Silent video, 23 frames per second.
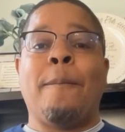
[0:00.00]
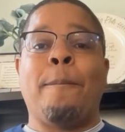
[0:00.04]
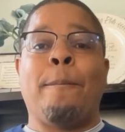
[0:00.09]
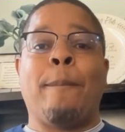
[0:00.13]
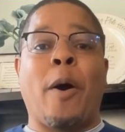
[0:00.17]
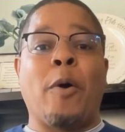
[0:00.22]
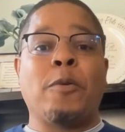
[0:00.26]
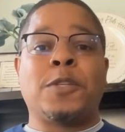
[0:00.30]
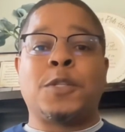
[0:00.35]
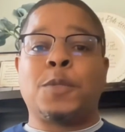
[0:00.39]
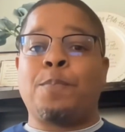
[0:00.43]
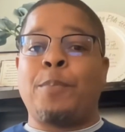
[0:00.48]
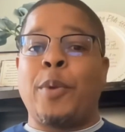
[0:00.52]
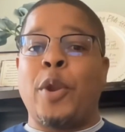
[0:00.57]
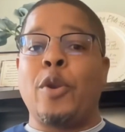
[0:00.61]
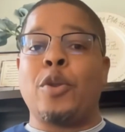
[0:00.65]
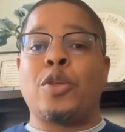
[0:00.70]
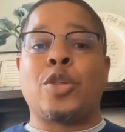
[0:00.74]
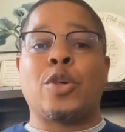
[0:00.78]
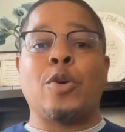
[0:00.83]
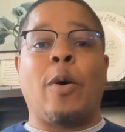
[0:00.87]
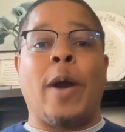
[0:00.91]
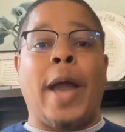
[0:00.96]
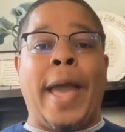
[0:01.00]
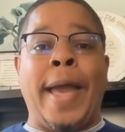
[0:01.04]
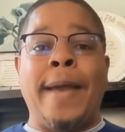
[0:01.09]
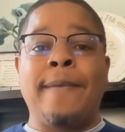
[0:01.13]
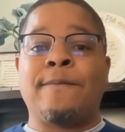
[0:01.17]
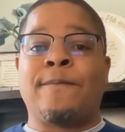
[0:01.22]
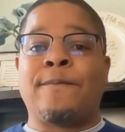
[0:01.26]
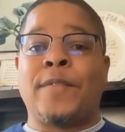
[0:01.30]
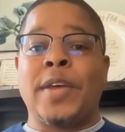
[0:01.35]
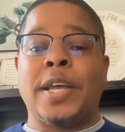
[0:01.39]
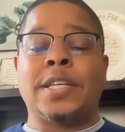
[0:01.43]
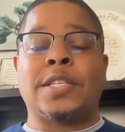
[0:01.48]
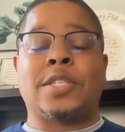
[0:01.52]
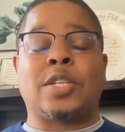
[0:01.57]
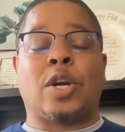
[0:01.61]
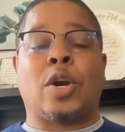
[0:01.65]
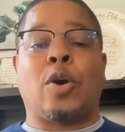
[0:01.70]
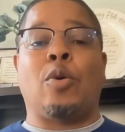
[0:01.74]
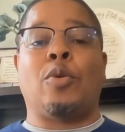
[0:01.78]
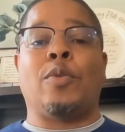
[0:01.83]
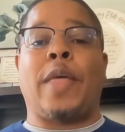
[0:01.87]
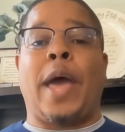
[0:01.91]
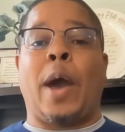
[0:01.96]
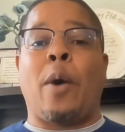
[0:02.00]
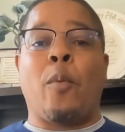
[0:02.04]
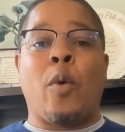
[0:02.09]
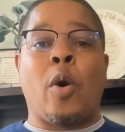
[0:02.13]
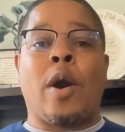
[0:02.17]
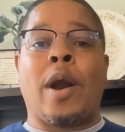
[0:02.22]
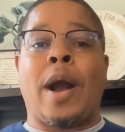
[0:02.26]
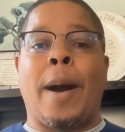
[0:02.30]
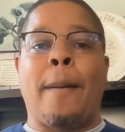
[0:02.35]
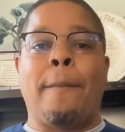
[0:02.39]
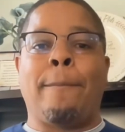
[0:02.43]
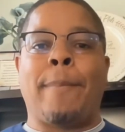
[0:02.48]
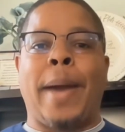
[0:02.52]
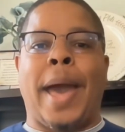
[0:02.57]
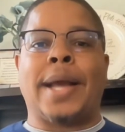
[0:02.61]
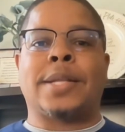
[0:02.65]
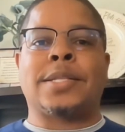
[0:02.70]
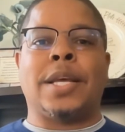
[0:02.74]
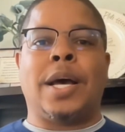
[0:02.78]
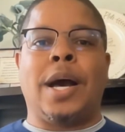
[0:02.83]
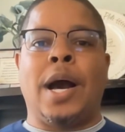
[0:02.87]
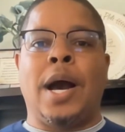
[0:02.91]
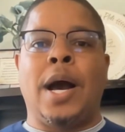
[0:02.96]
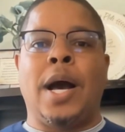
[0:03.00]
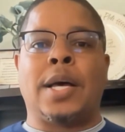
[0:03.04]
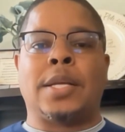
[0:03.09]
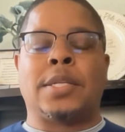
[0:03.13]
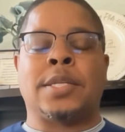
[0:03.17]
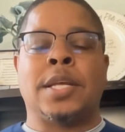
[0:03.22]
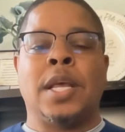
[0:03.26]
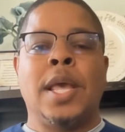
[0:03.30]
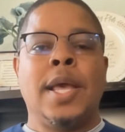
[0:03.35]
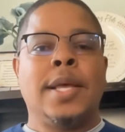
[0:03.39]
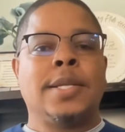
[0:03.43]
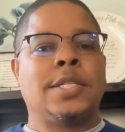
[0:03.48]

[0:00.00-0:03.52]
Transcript: both spiritual and physical, that will come back to us.